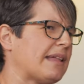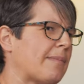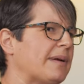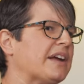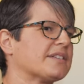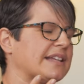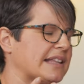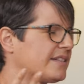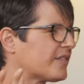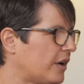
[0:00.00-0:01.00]
a, bigger
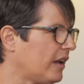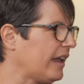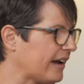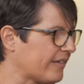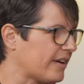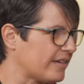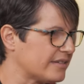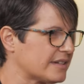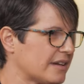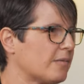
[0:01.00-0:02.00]
sense of calling
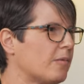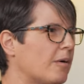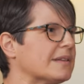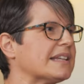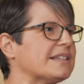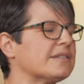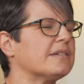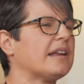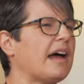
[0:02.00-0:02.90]
around what right. was i doing mm.